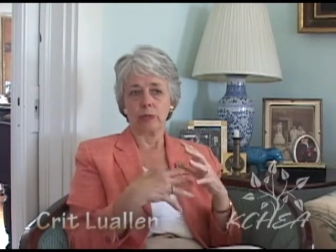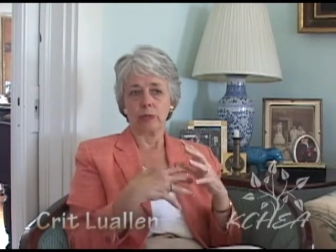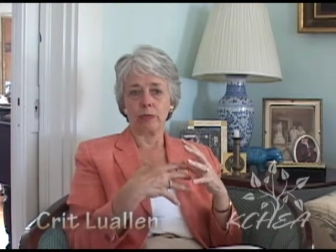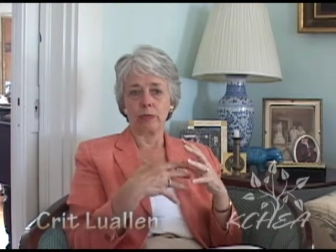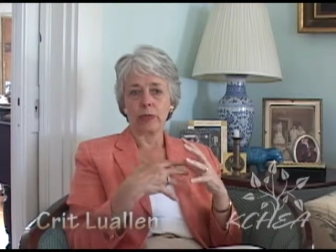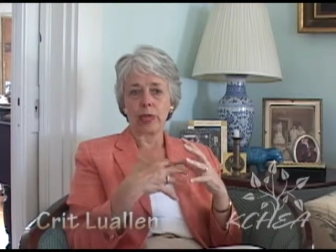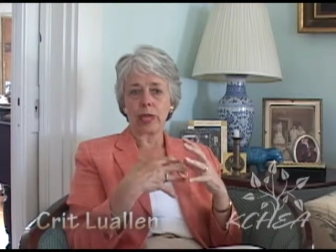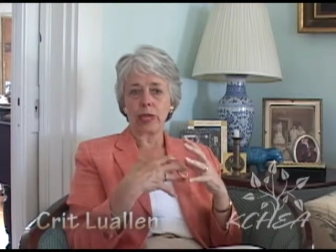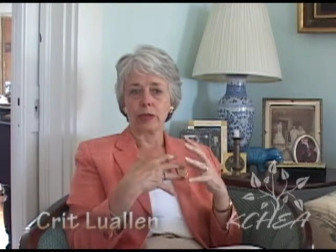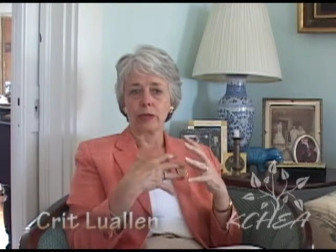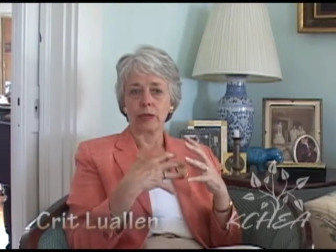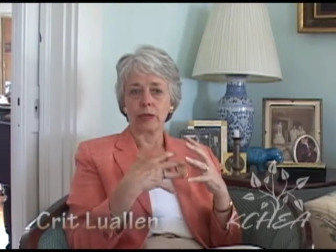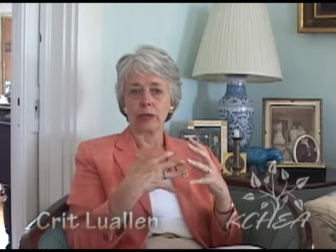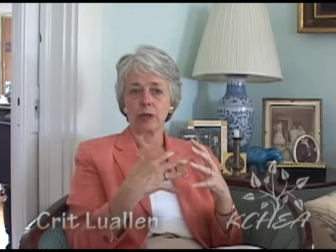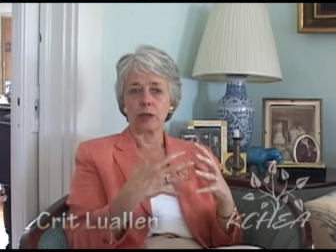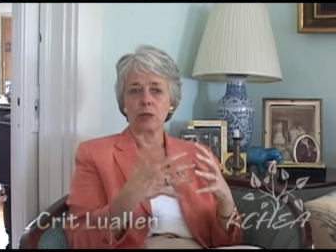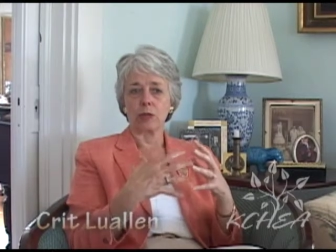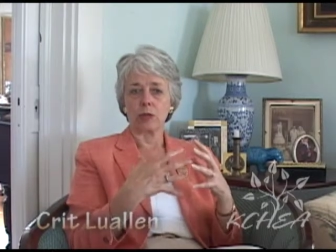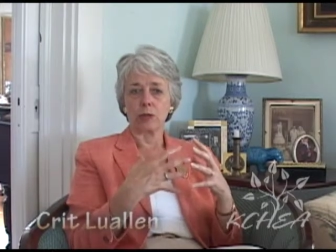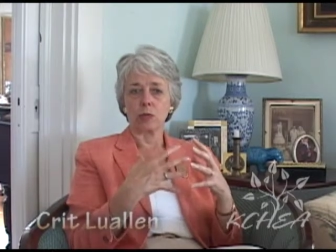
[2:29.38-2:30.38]
make
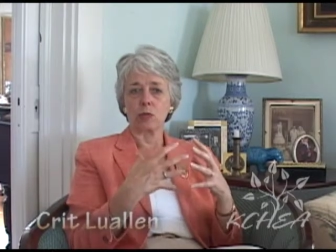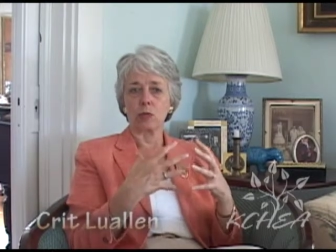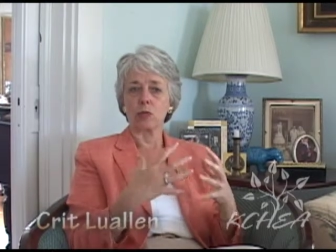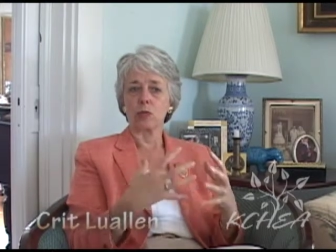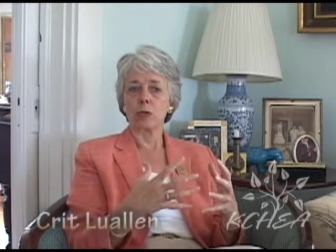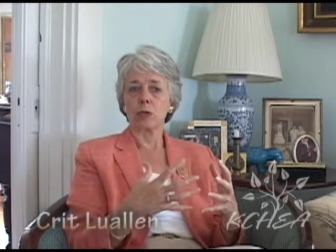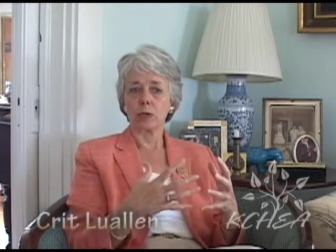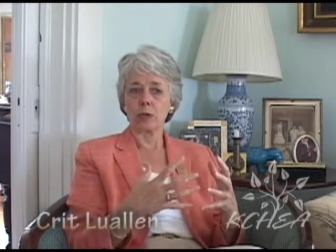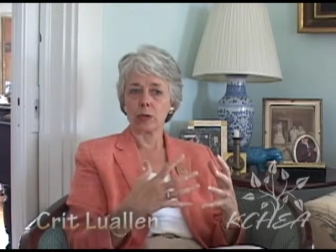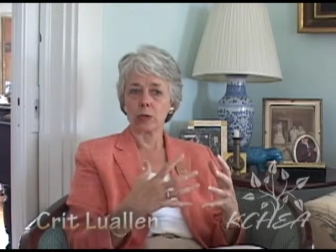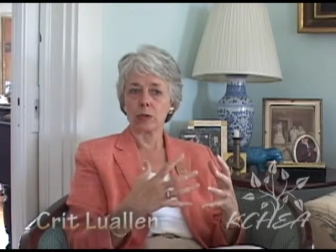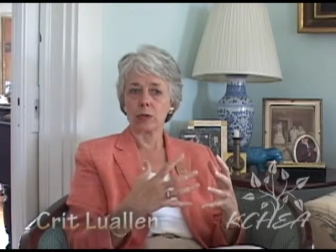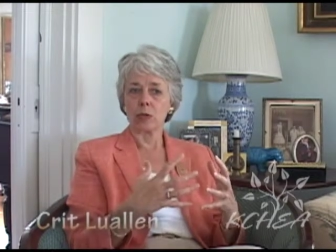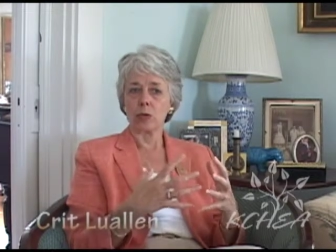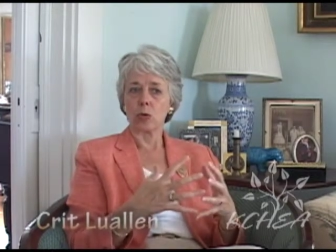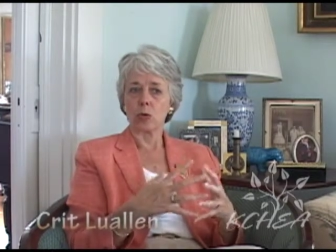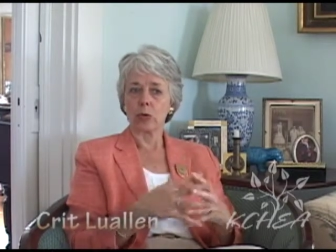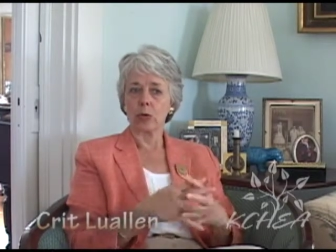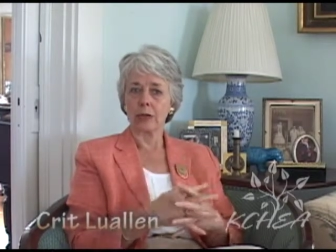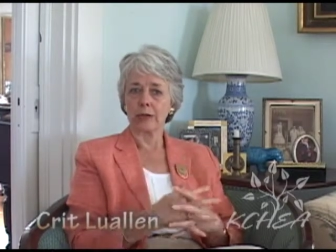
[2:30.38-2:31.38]
their work
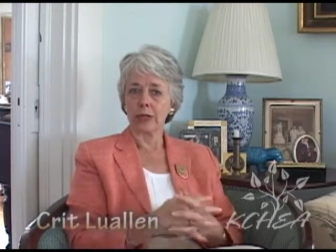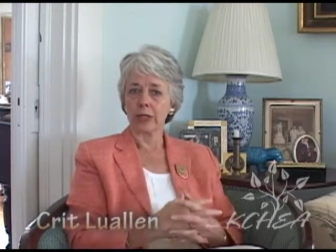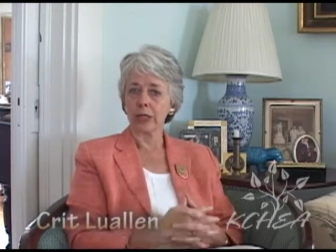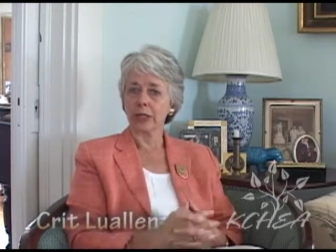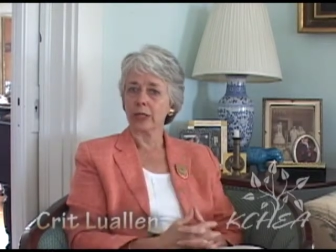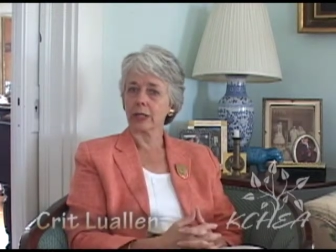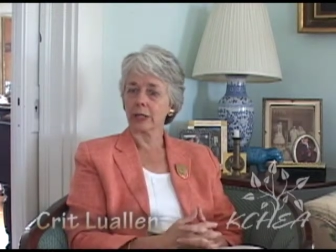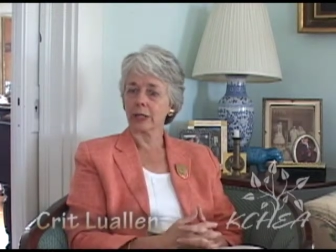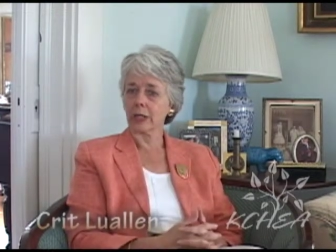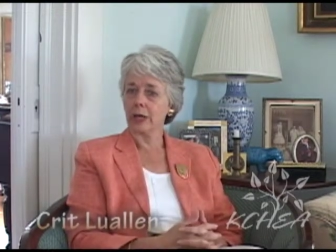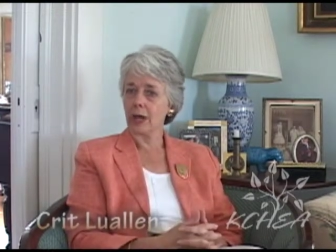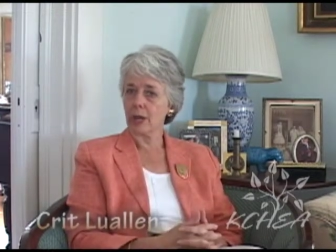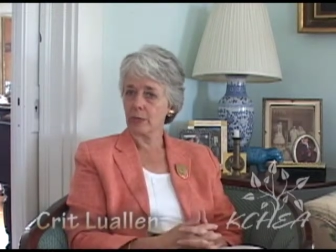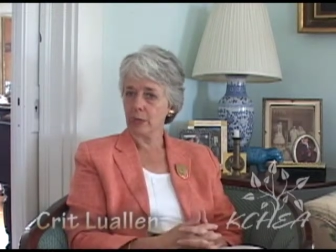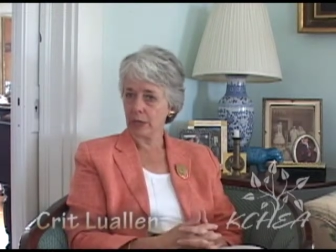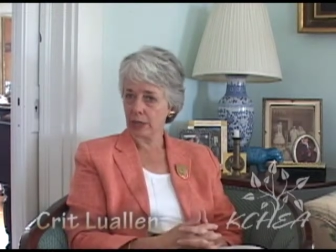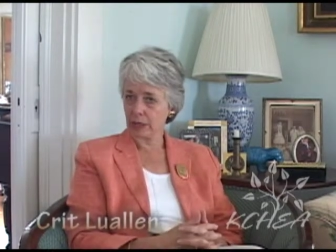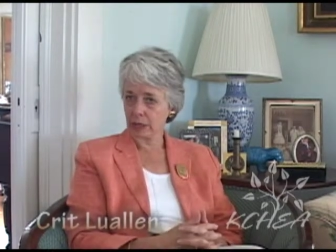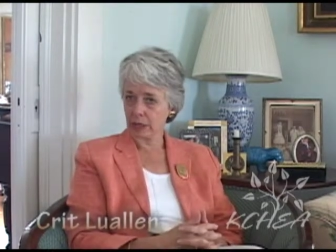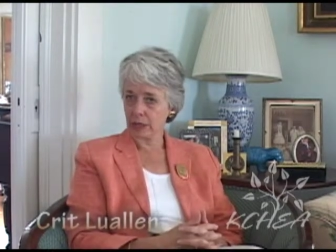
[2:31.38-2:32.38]
more of an
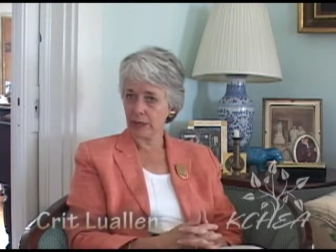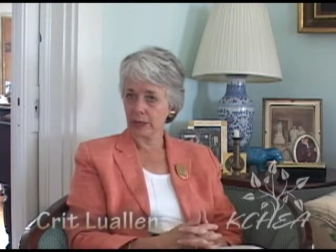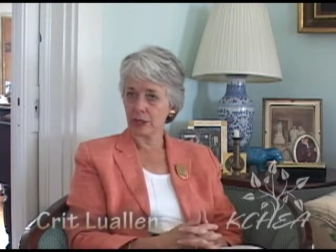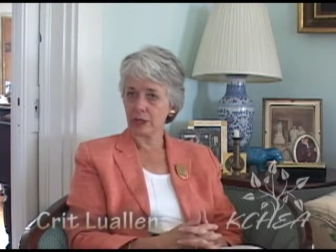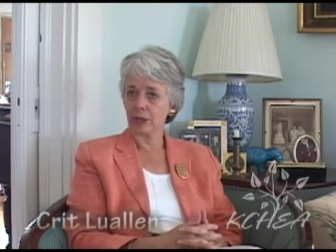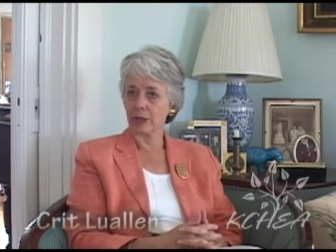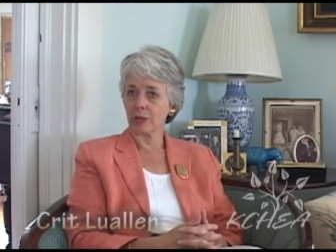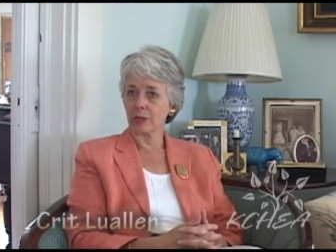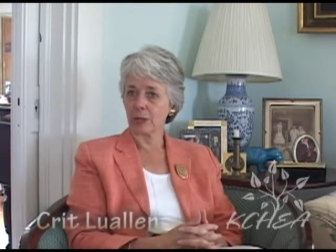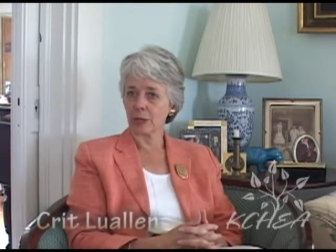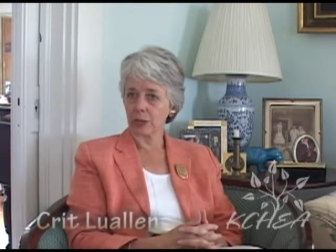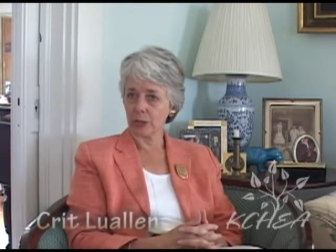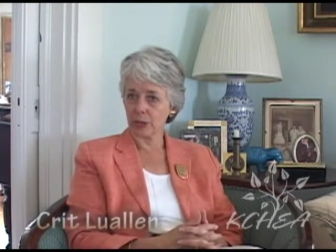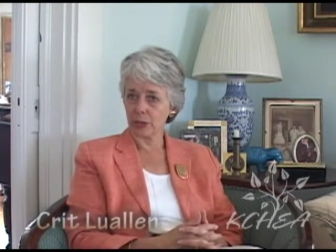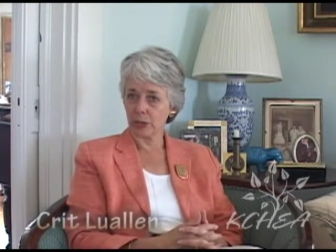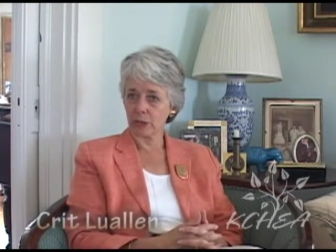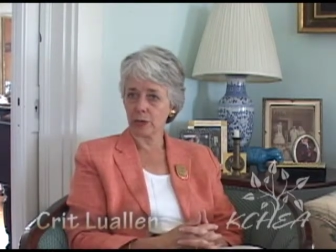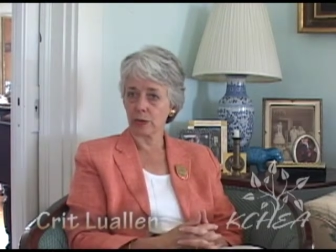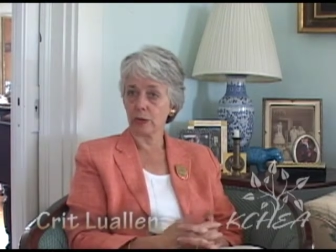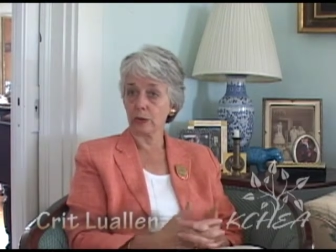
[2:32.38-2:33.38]
economic
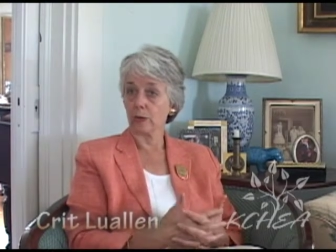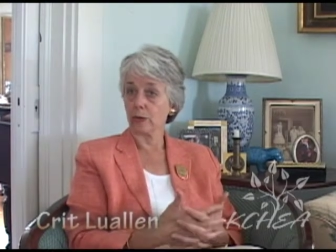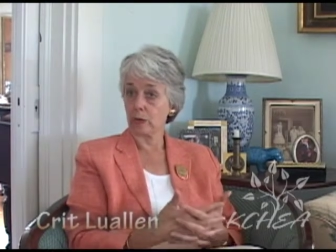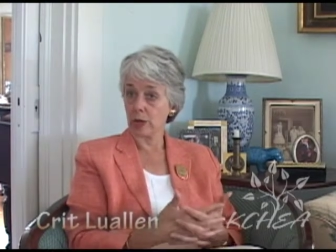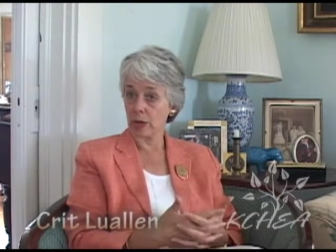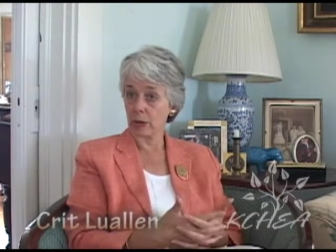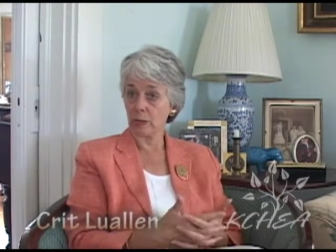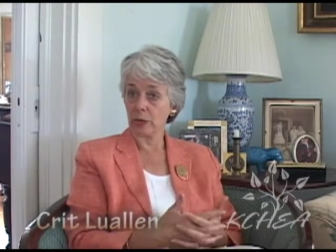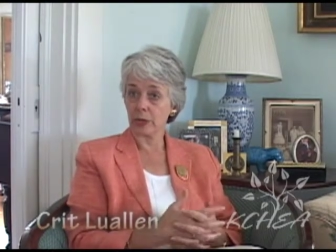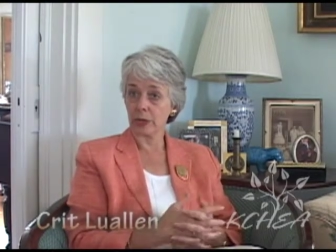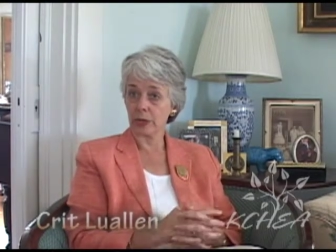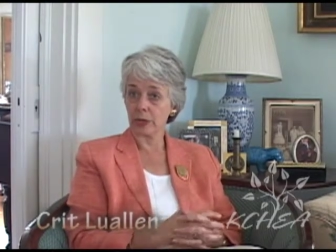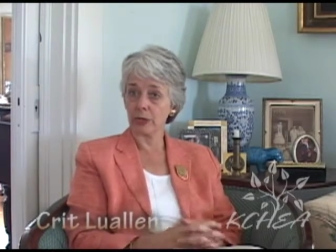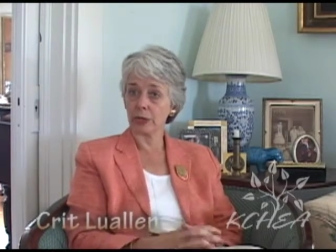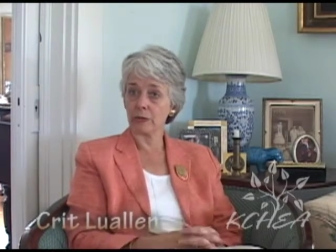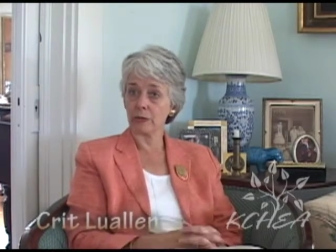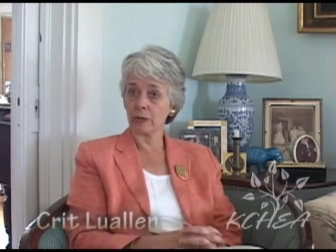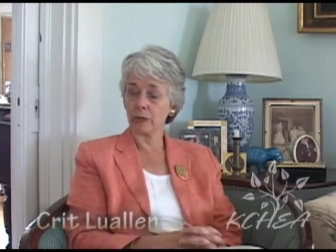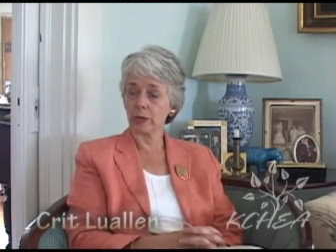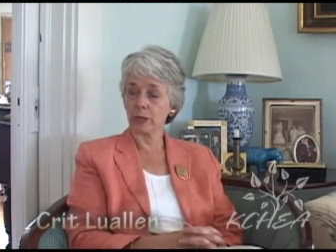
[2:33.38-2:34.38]
stimulus for their families
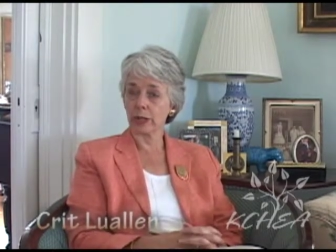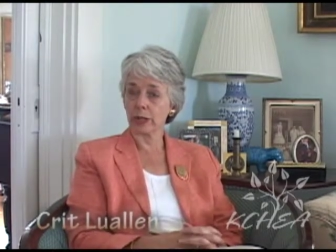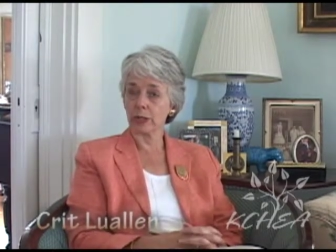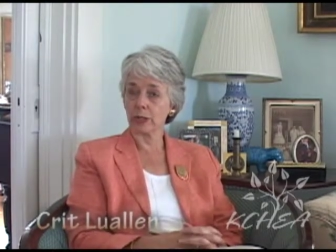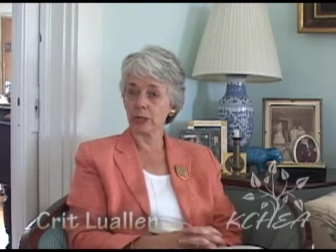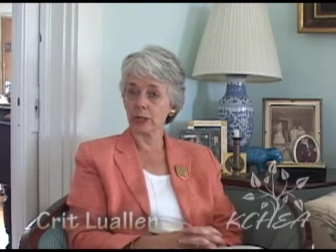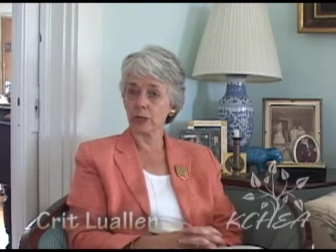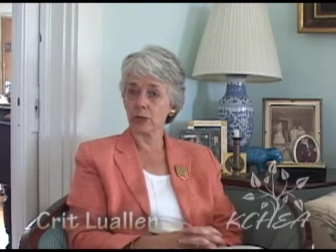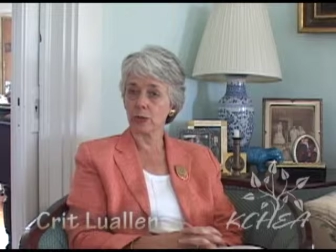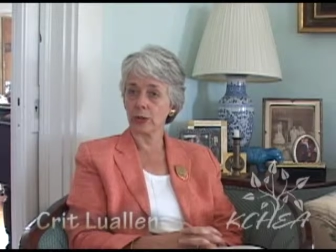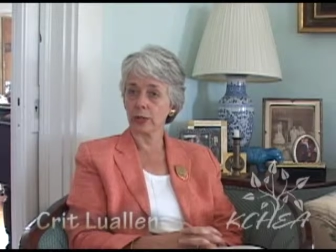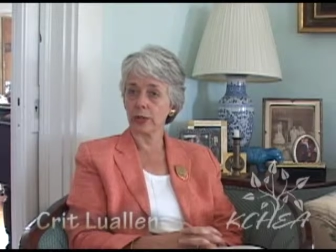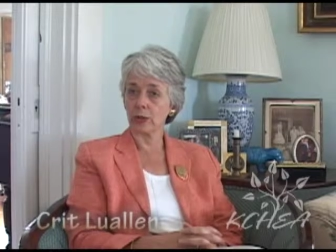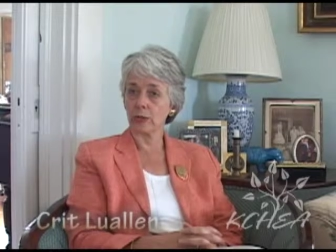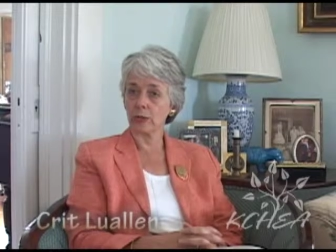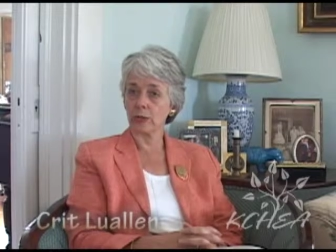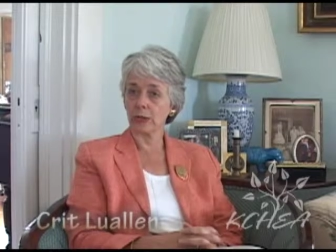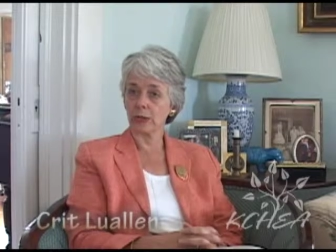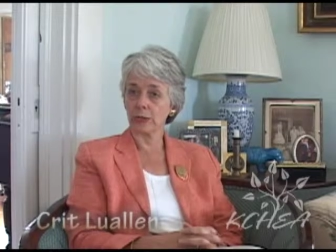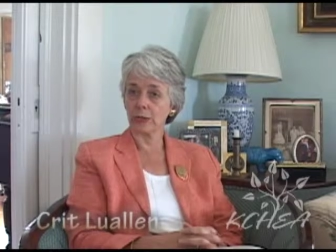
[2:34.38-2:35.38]
and for the areas where they
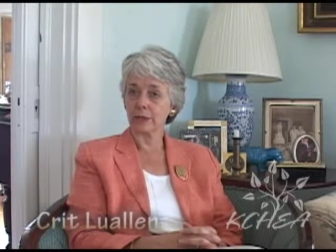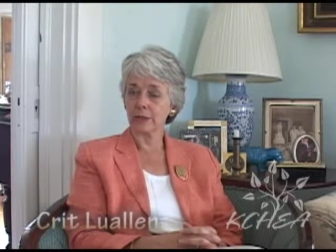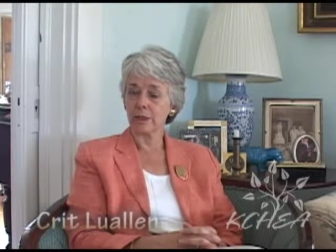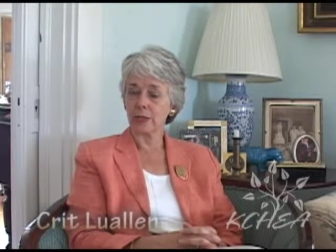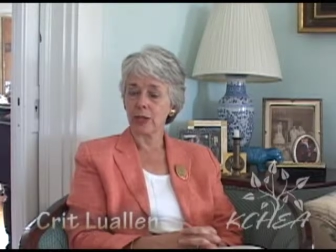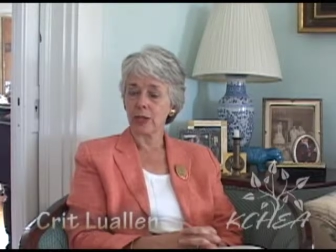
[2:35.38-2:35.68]
worked.